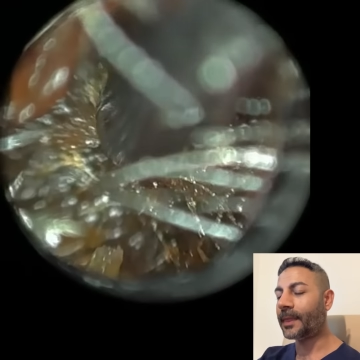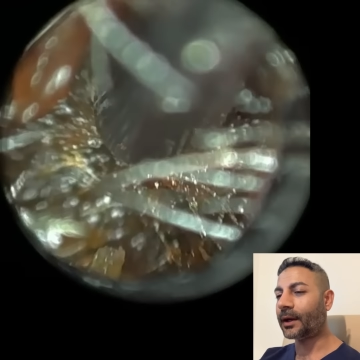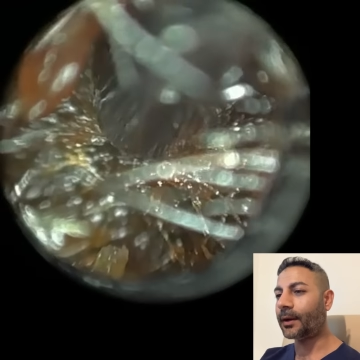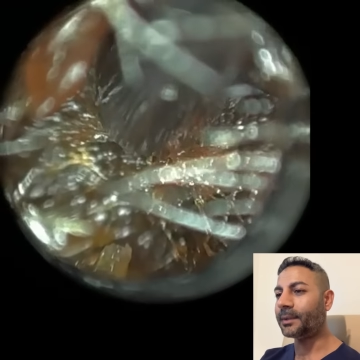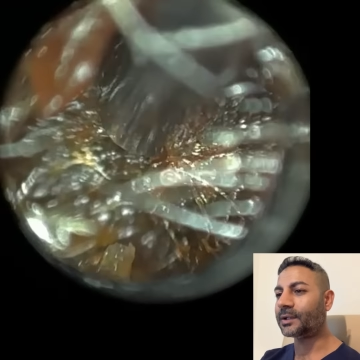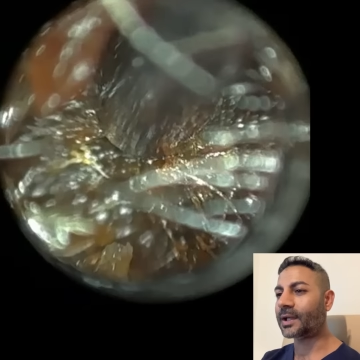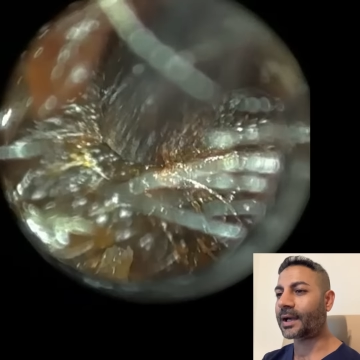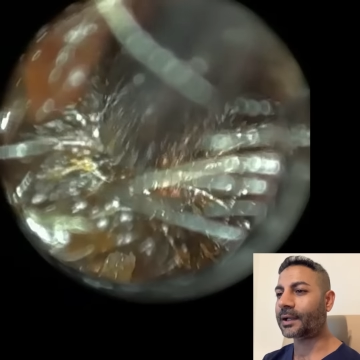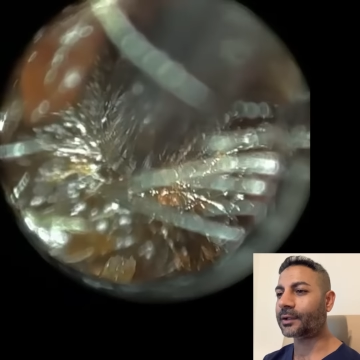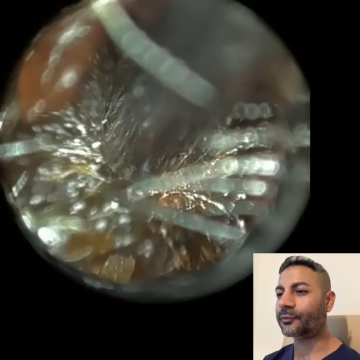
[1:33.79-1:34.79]
coming
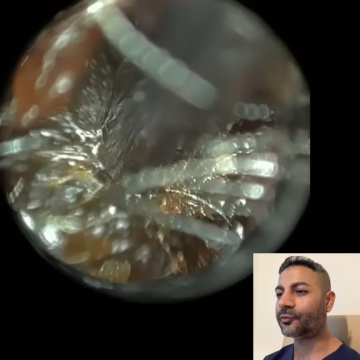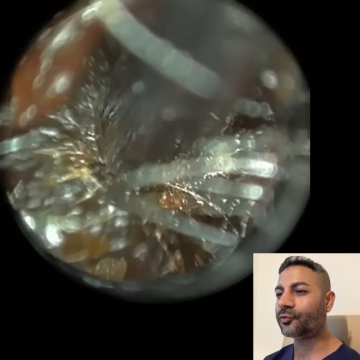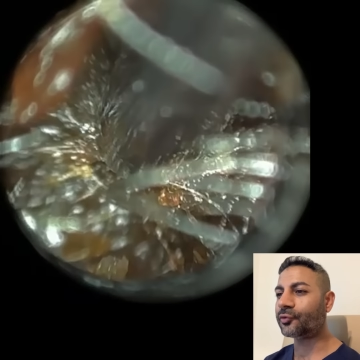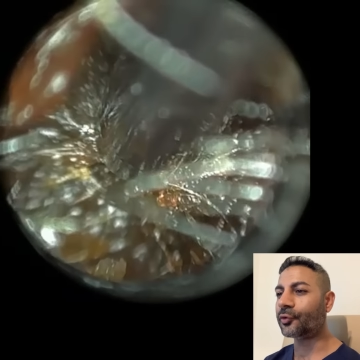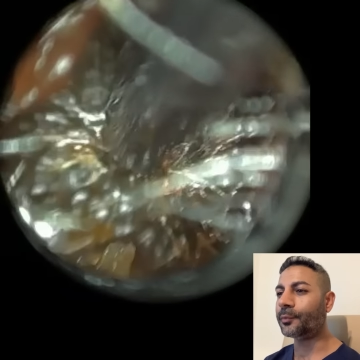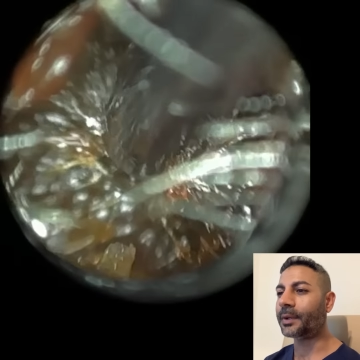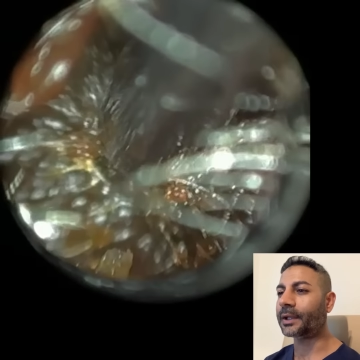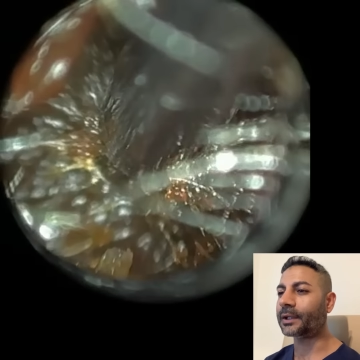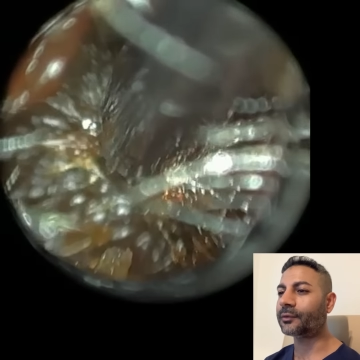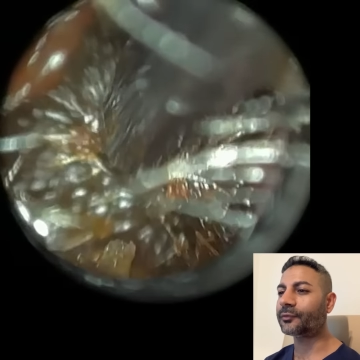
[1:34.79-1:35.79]
down, it was
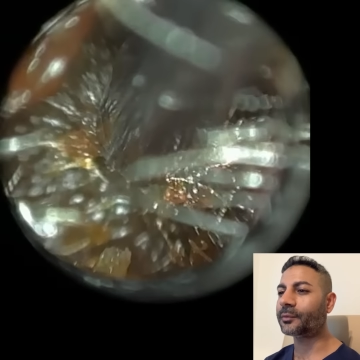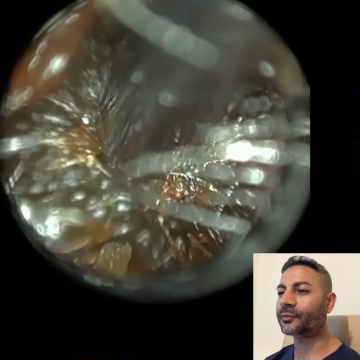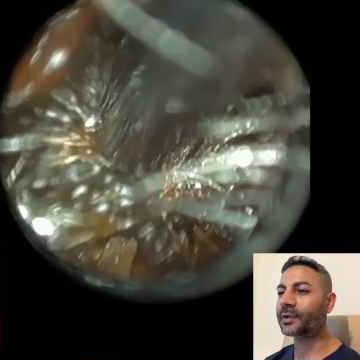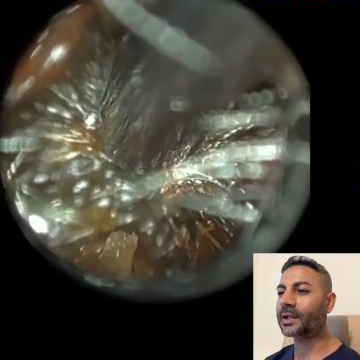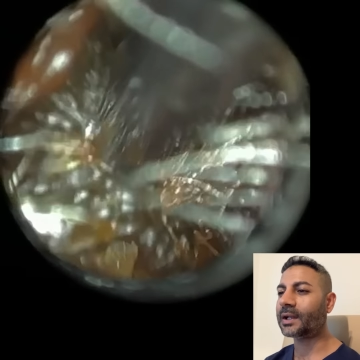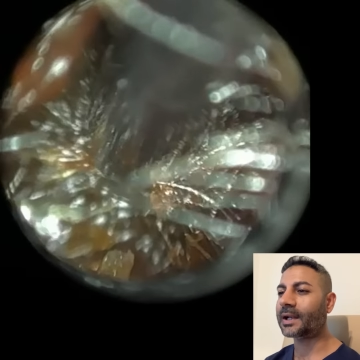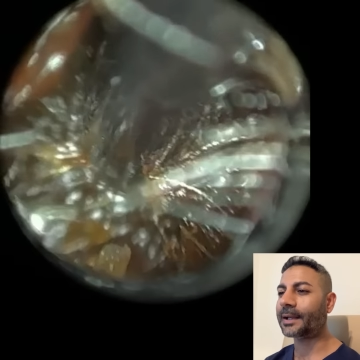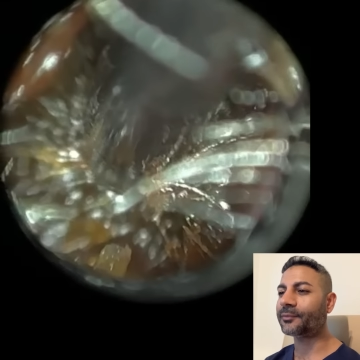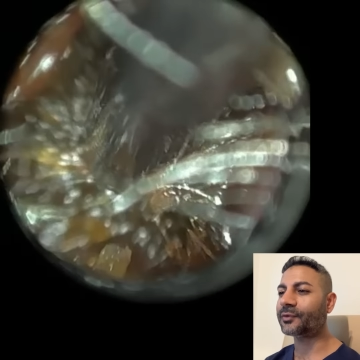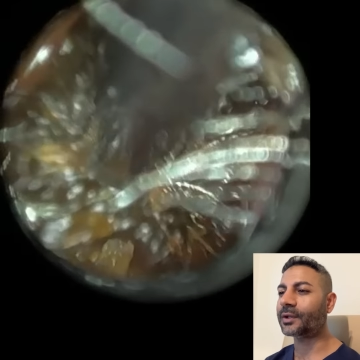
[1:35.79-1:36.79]
drooping, it was almost
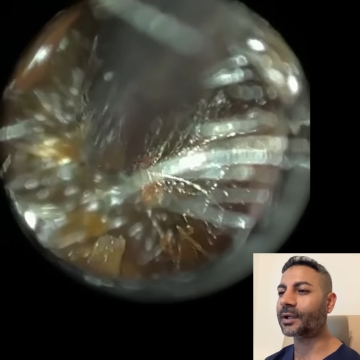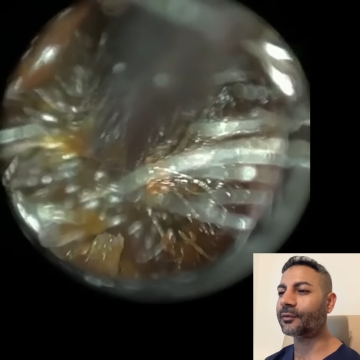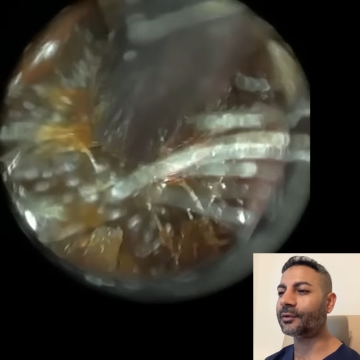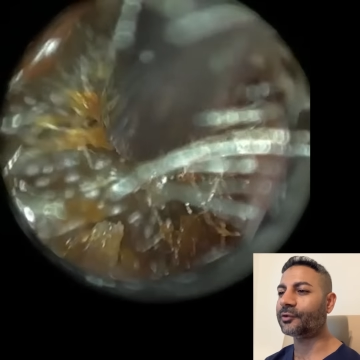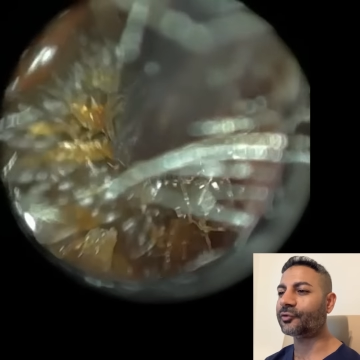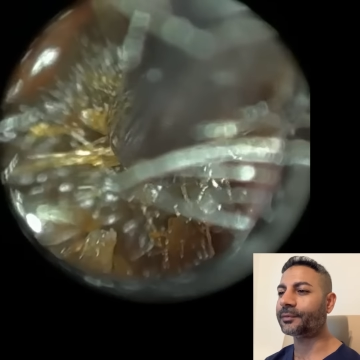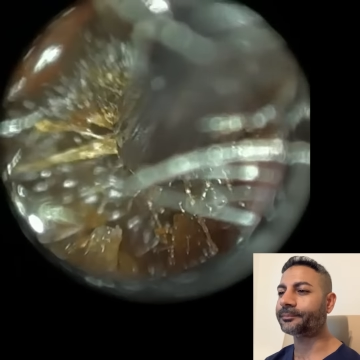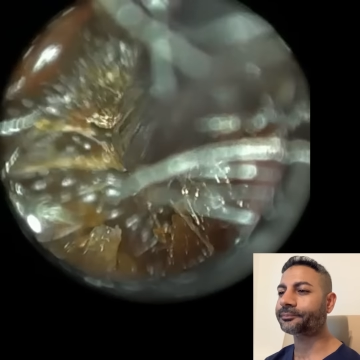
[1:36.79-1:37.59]
collapsed in that region.